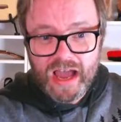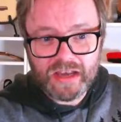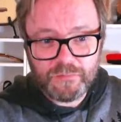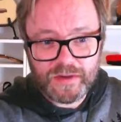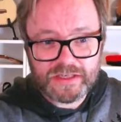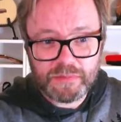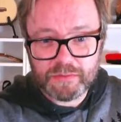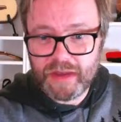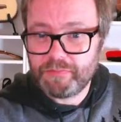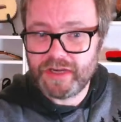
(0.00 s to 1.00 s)
Had a
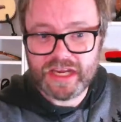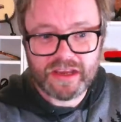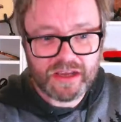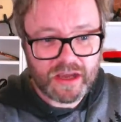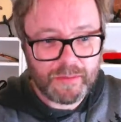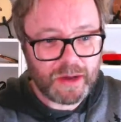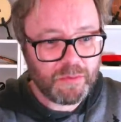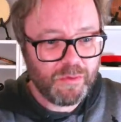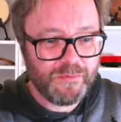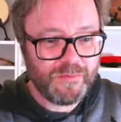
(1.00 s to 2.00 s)
Facebook memory come
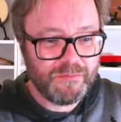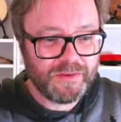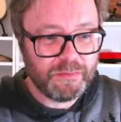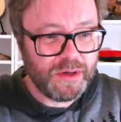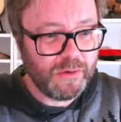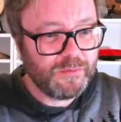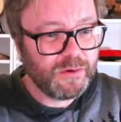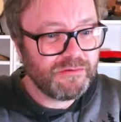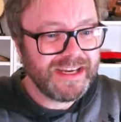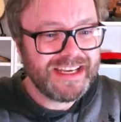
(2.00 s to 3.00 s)
up with some
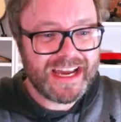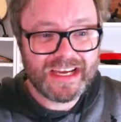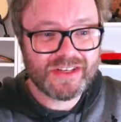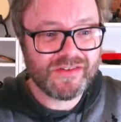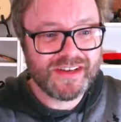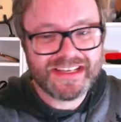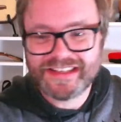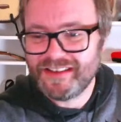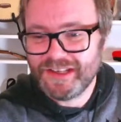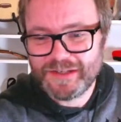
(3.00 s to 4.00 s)
beautiful green hair
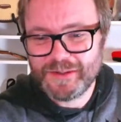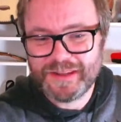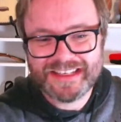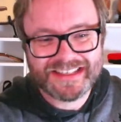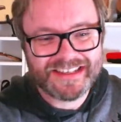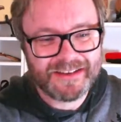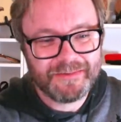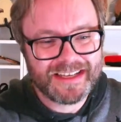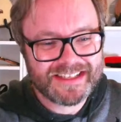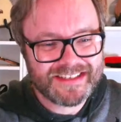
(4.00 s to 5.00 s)
streaks that I saw this
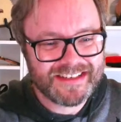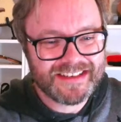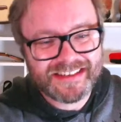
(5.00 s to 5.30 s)
time last year.